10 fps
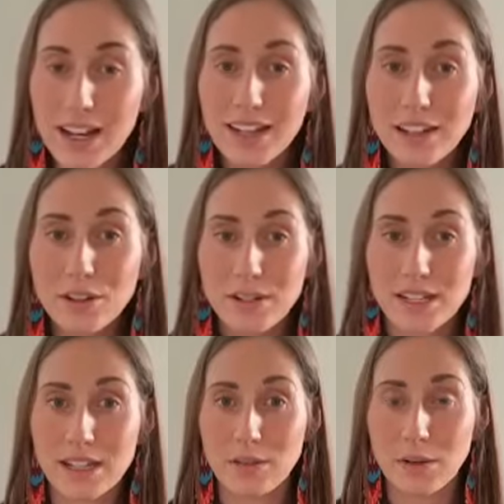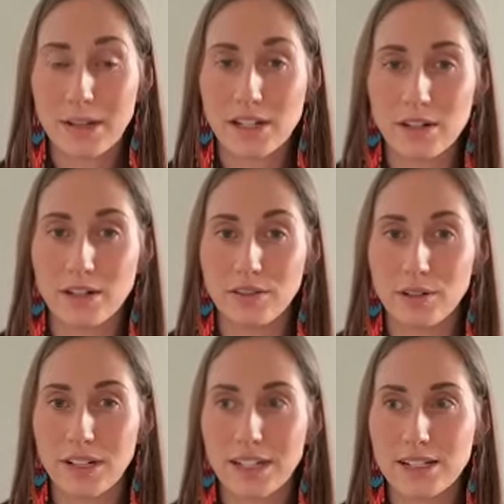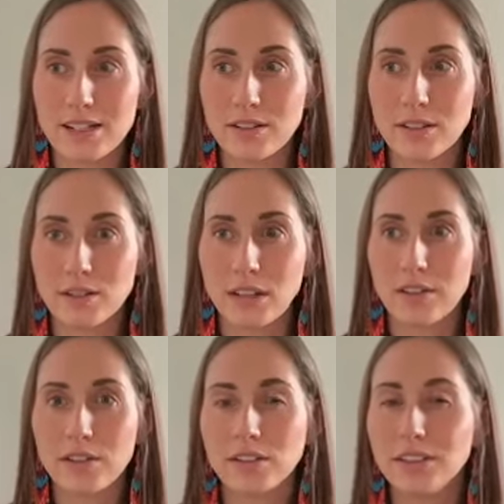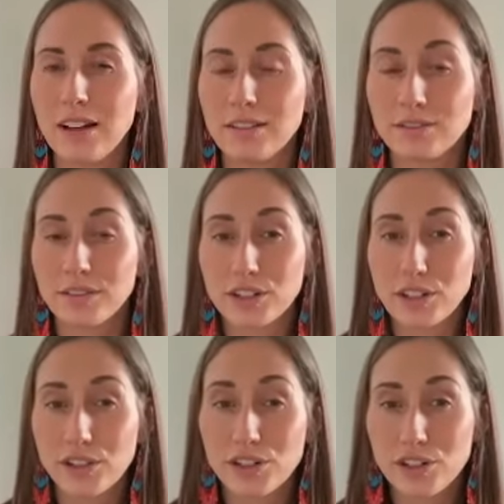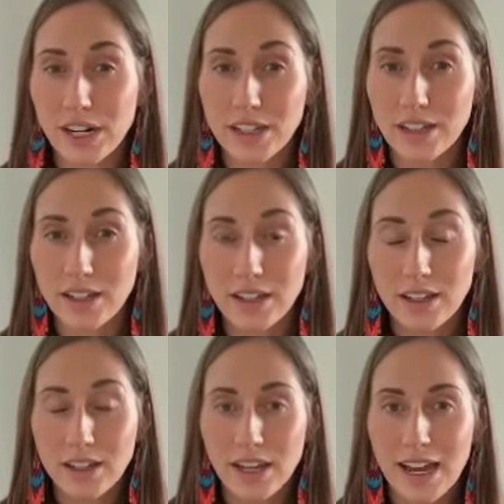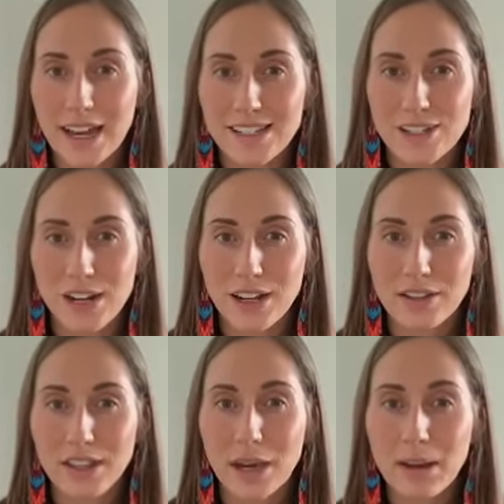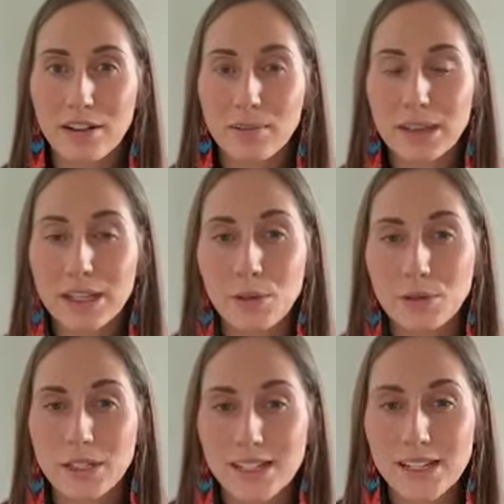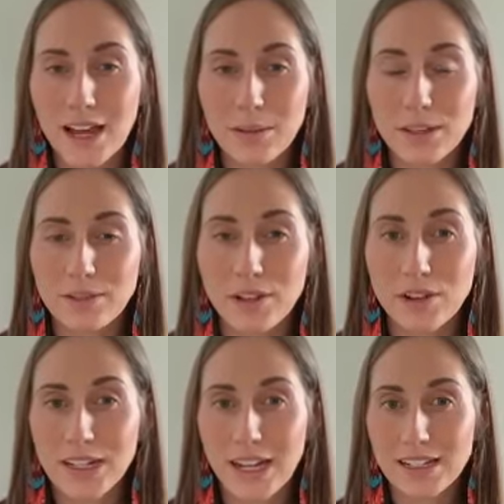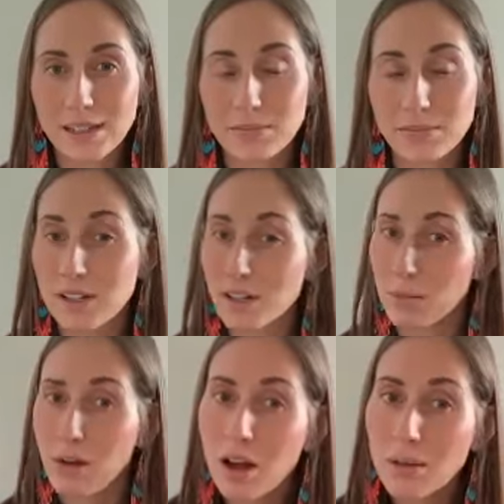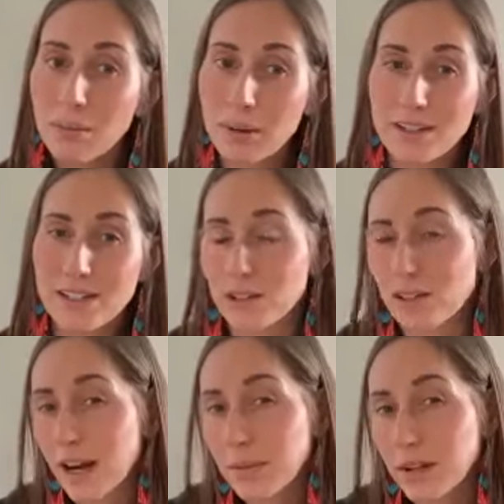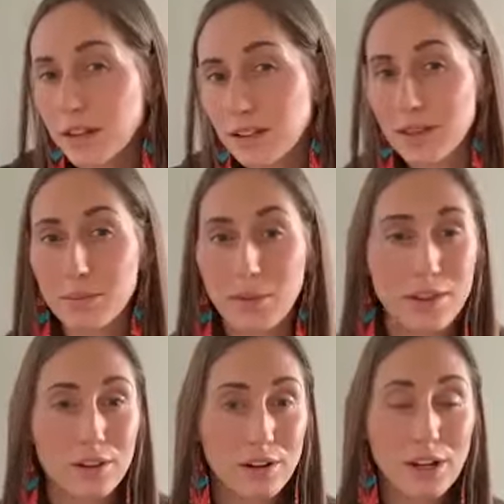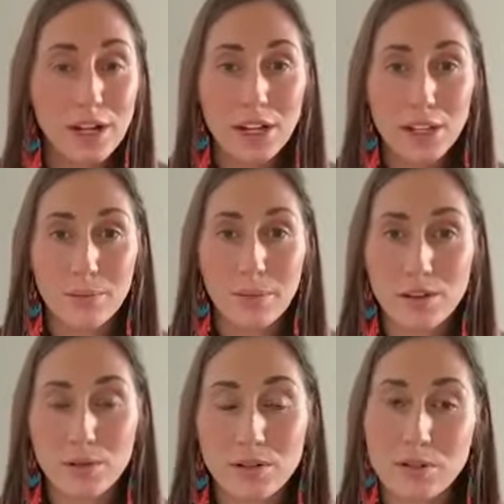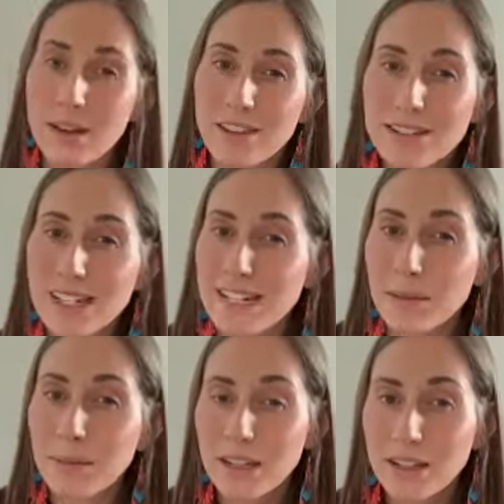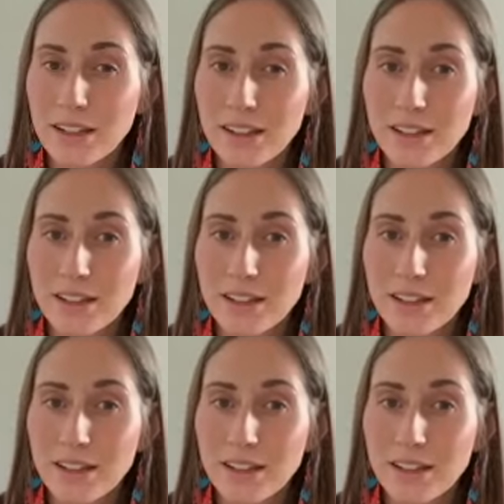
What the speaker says: Another reason that we might turn to food is like for love, for nurturing. As a child, that might have been the only time that you felt connected to your mom, maybe to your grandma, like the mother wound, the mother dynamic.